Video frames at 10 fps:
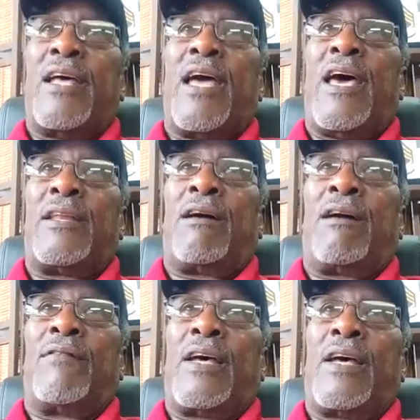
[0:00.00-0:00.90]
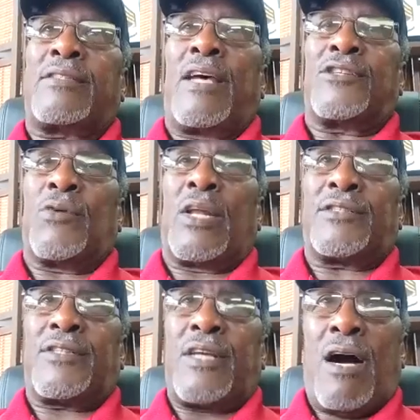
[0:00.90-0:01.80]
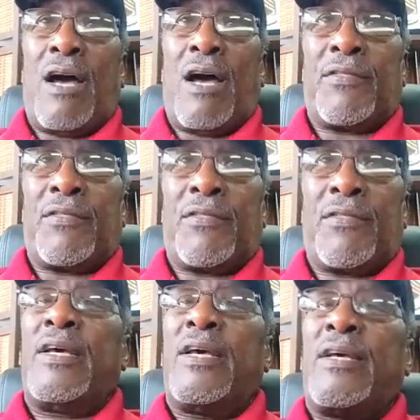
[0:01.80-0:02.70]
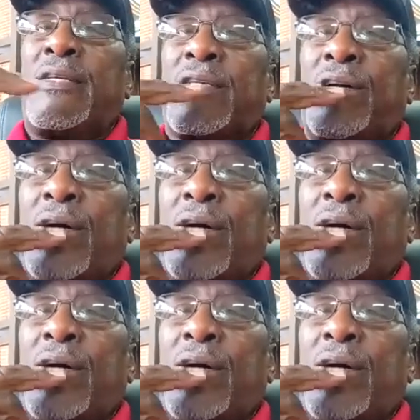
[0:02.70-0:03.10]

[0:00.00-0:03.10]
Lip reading: and as well as the author. So